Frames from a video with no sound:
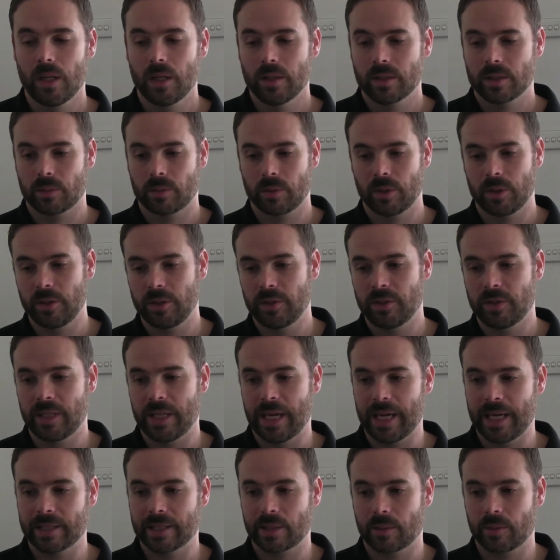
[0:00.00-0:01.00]
So what I do
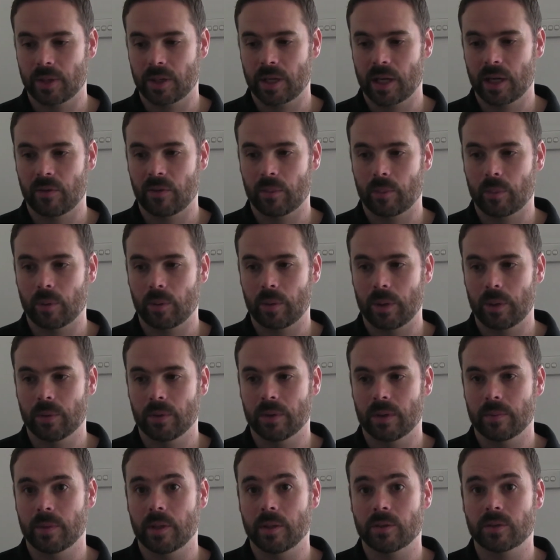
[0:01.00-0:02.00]
today is I want to cover probably one
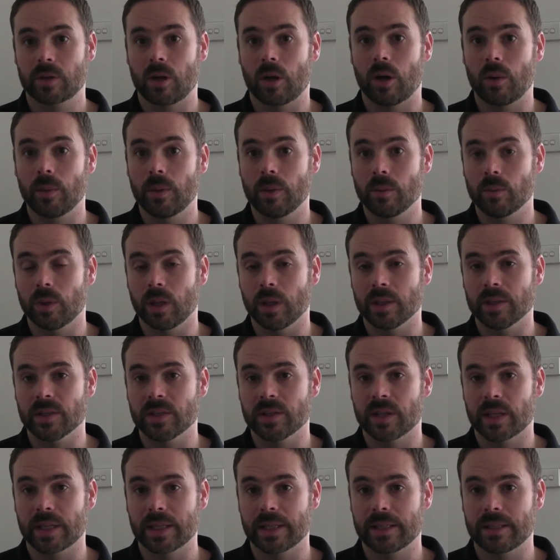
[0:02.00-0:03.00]
of the most common ones
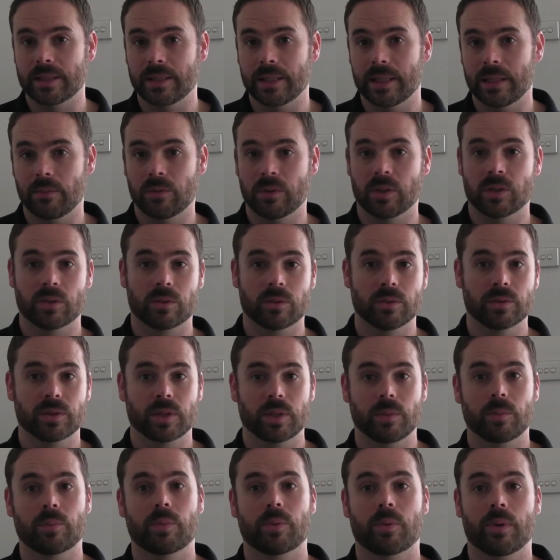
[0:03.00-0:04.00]
that I see, which is
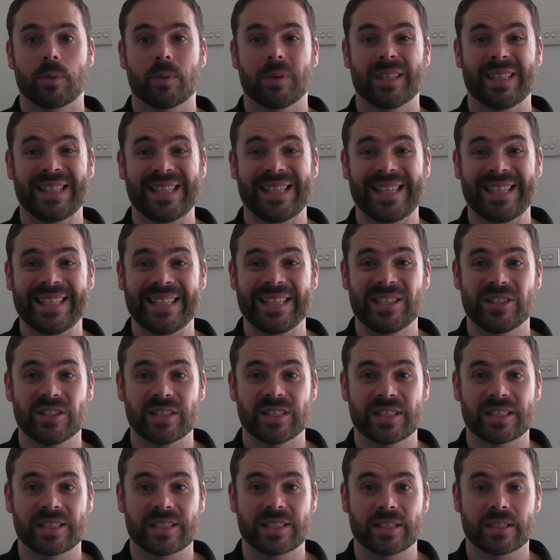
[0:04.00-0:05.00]
also probably one of the
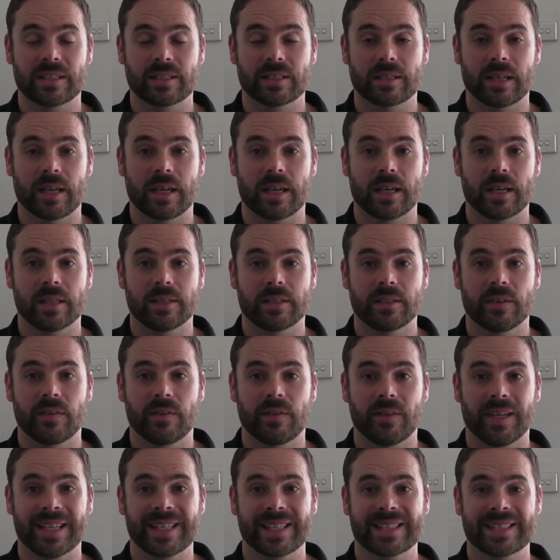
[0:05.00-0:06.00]
easiest to
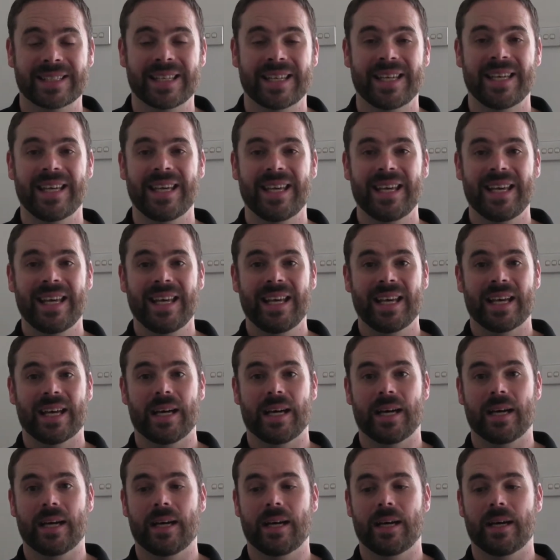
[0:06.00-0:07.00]
fix,
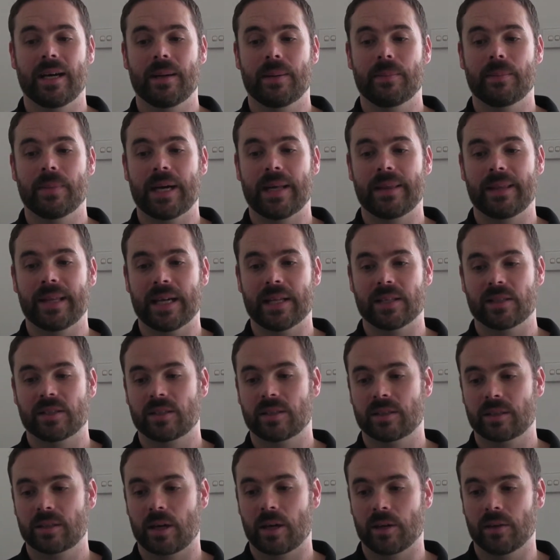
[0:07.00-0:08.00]
and
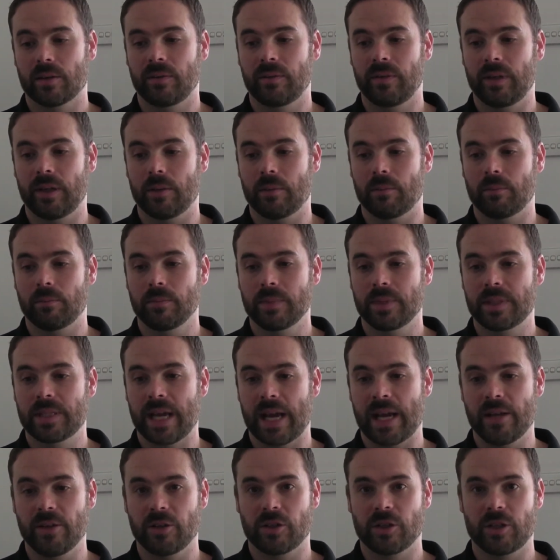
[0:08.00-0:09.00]
that's kind of
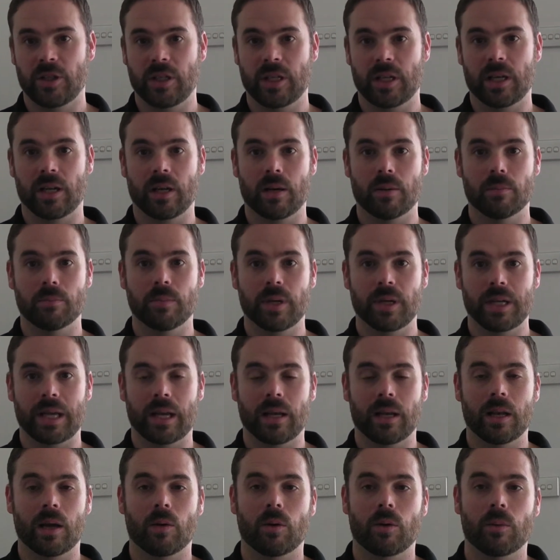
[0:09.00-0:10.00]
tension in your lumbar, your
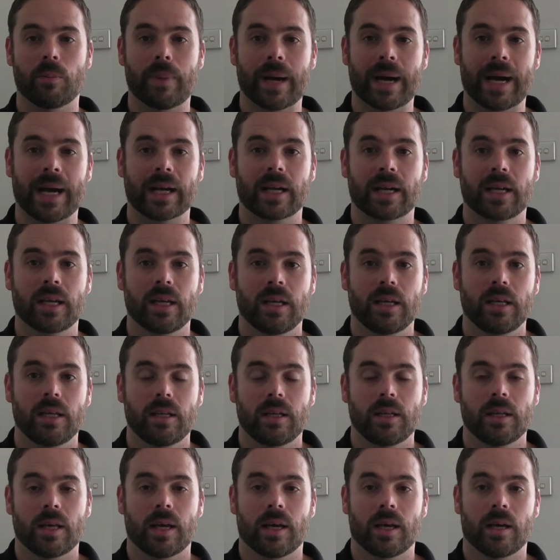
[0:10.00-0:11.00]
lower back
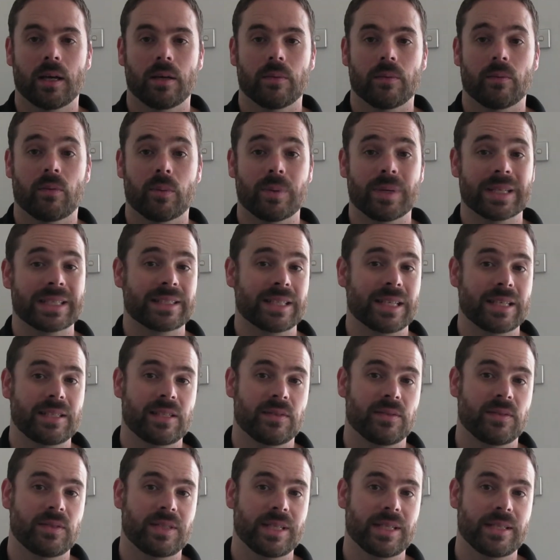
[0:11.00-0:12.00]
from
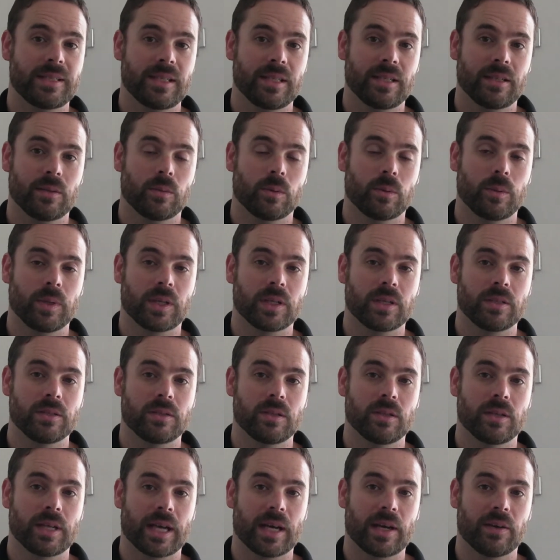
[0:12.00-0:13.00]
excessive sitting, and what we can
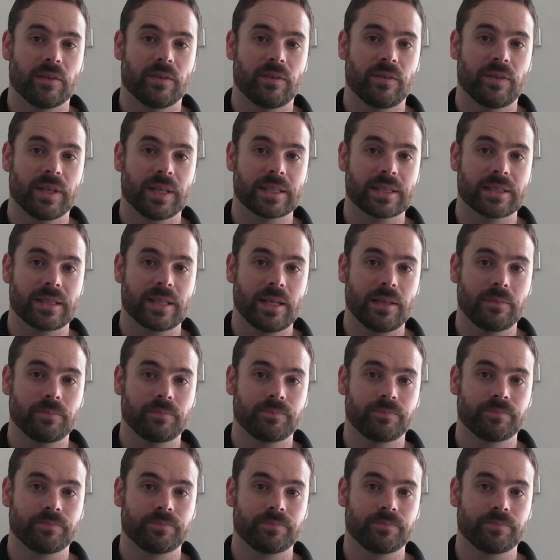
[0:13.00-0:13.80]
do to help fix that.